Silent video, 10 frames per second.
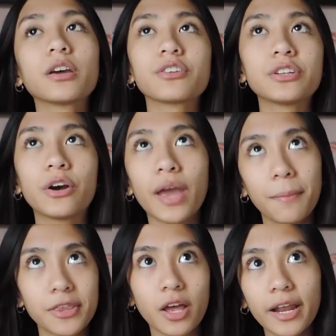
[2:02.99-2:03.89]
because you know
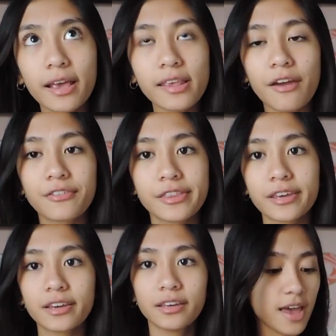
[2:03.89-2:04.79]
Amazon has
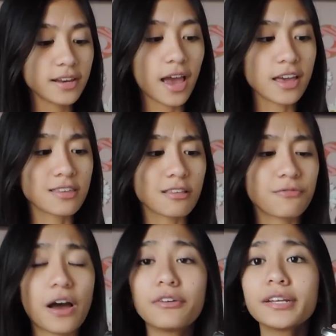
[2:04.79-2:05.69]
everything, and I
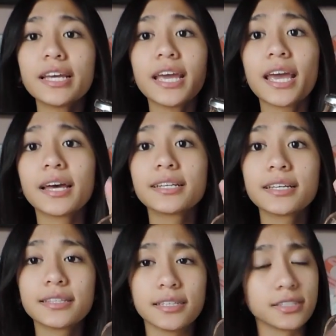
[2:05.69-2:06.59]
just found it, and
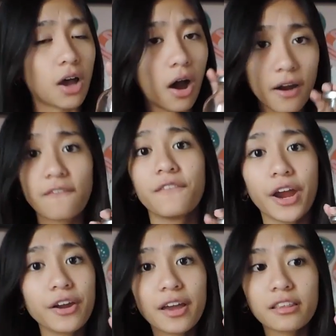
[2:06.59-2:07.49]
these are
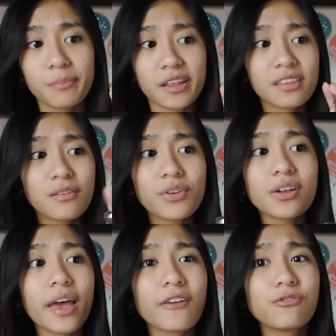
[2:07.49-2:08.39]
very expensive.
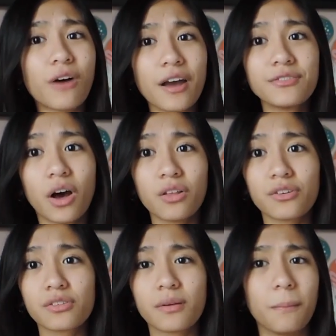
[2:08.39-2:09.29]
They're like
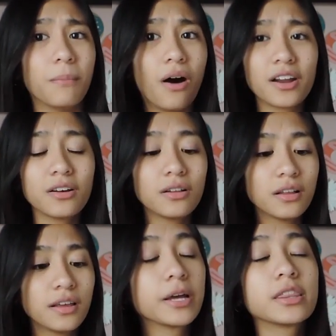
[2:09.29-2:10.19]
$5 a
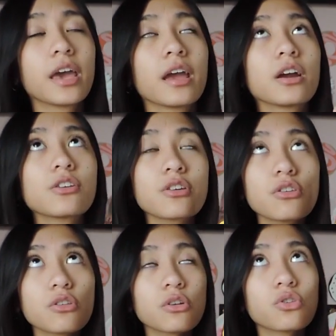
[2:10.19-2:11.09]
bottle, but they're
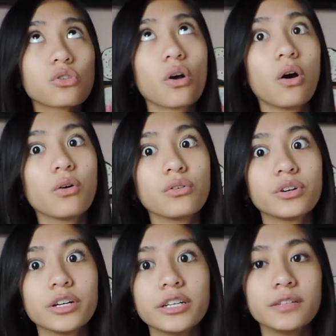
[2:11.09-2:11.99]
just
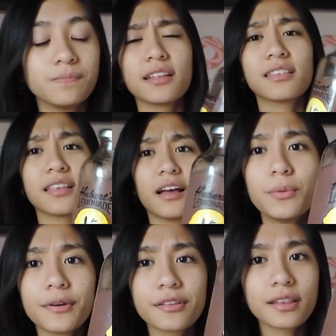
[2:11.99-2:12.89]
so good. It's
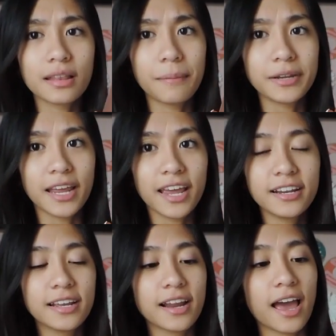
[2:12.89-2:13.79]
Hubert's
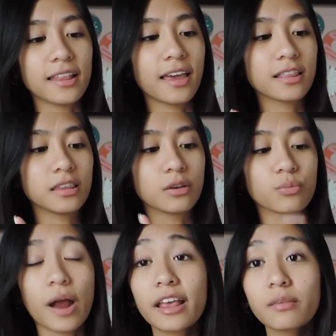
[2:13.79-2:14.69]
lemonade and I like the
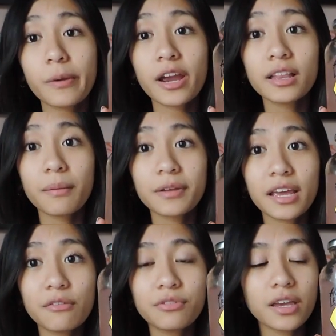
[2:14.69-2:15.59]
raspberry
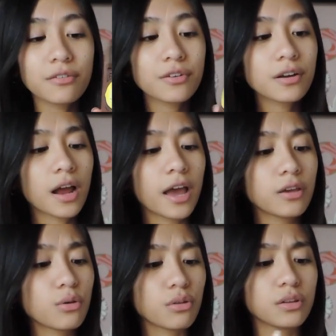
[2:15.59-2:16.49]
lemonade flavor. I
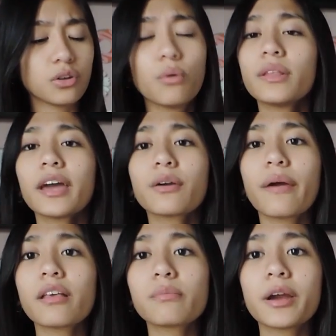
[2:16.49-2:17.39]
usually don't like
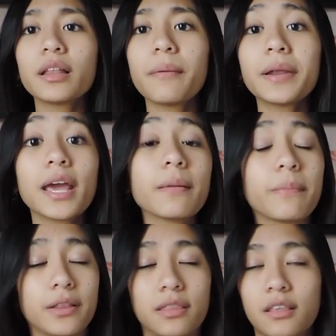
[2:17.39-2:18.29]
raspberry lemonade,
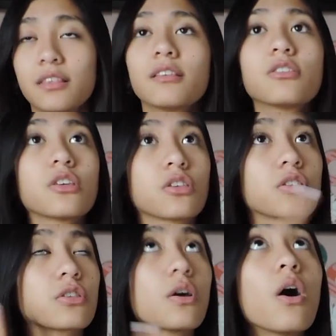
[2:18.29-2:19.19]
but this is
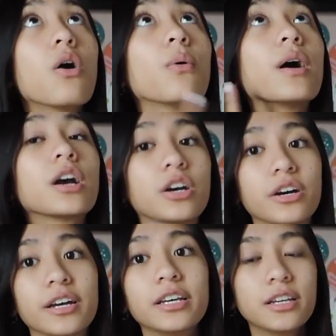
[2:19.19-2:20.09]
just so
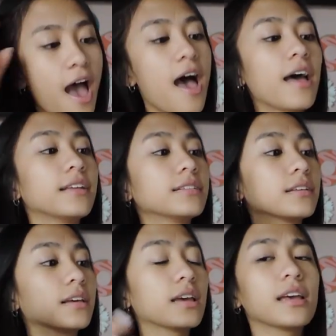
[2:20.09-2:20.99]
good. And
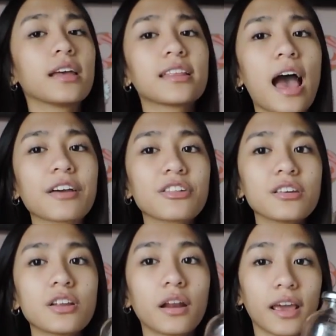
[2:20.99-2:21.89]
it's
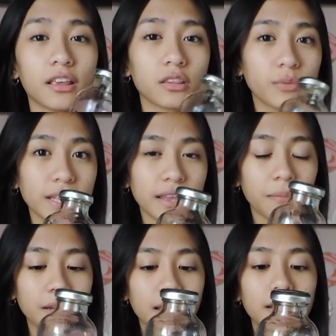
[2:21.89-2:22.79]
actually not a sweet
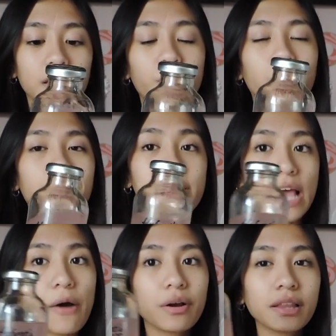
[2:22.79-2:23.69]
lemonade, it's more of a
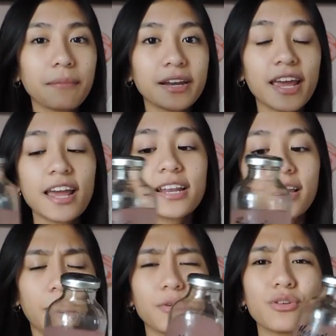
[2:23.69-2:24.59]
sour lemonade.
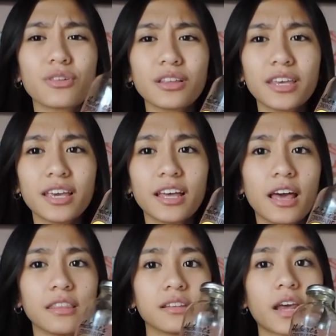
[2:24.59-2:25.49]
I'm usually
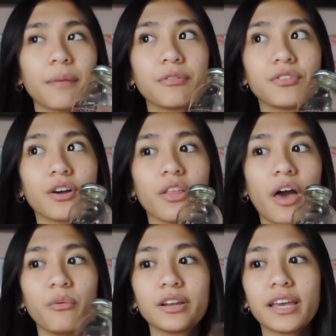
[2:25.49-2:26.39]
the type of girl
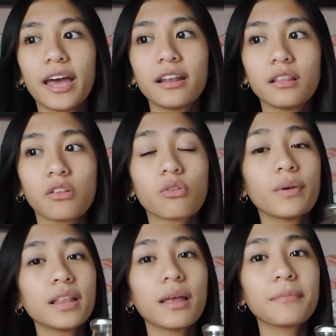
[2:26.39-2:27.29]
that would get the
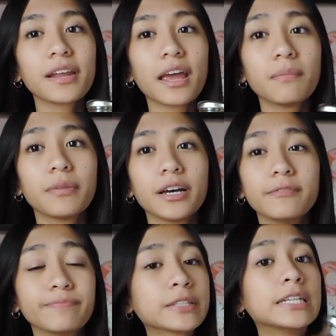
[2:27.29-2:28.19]
sweet lemonade, but